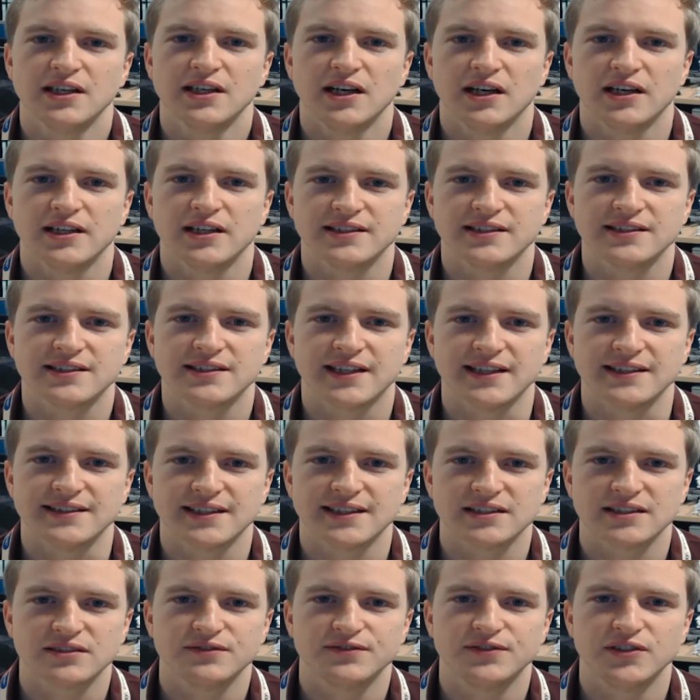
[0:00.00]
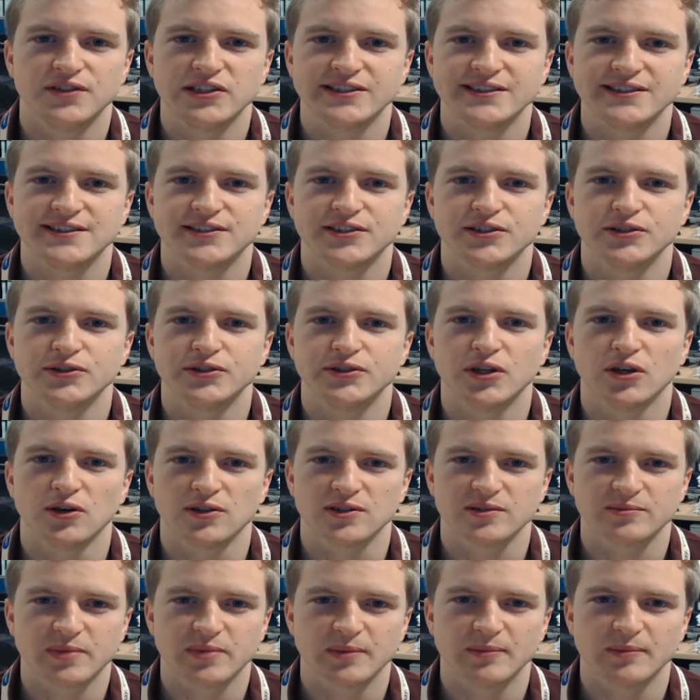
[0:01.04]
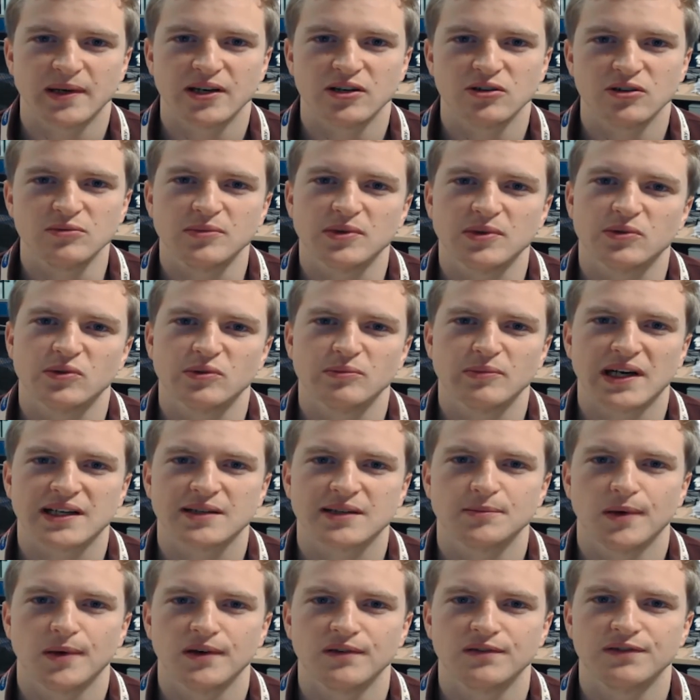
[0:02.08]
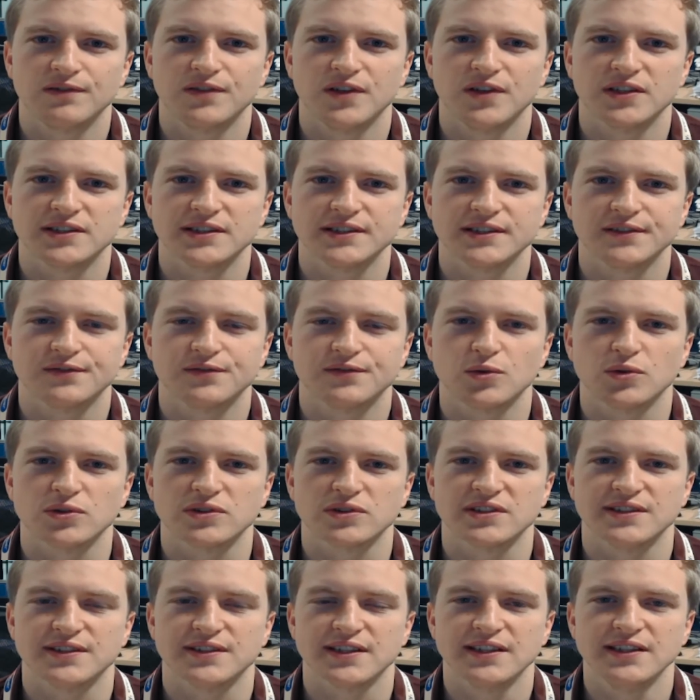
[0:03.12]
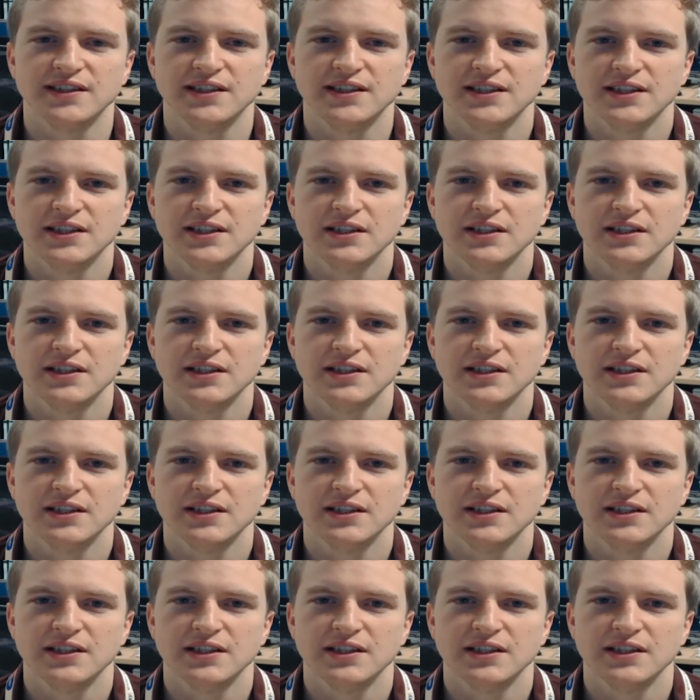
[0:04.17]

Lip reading: It did get down to $32 per barrel, but we're back above 34 today.